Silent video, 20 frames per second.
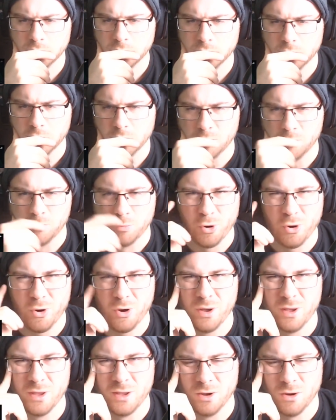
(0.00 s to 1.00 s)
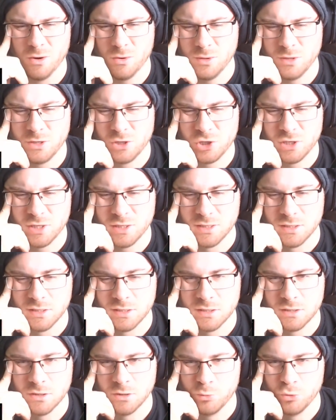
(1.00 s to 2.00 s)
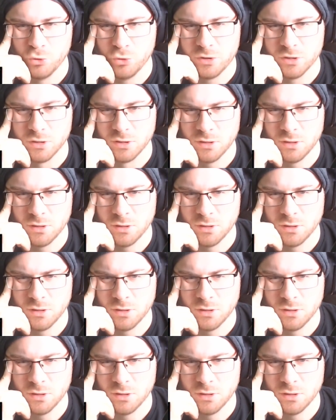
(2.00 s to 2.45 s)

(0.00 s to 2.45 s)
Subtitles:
Oh boy, holy shit, this is so brutal.